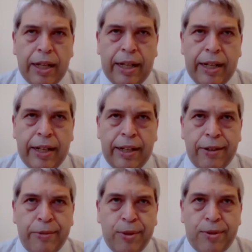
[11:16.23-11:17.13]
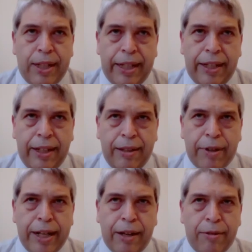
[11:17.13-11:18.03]
And obviously
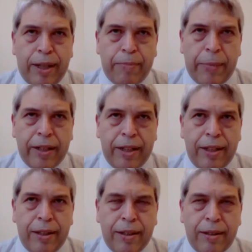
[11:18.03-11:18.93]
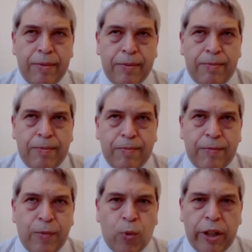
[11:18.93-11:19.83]
right now I'm
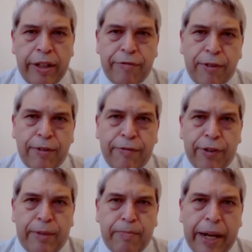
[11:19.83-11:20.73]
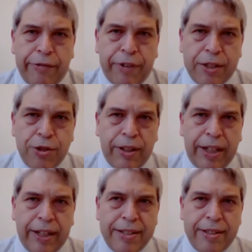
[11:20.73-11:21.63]
working for a
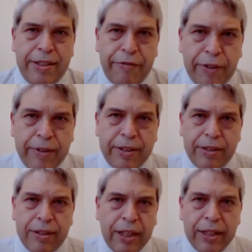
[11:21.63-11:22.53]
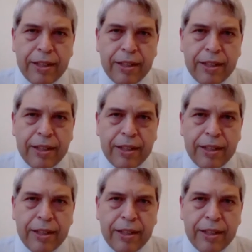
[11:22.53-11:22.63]
manufacturer is a different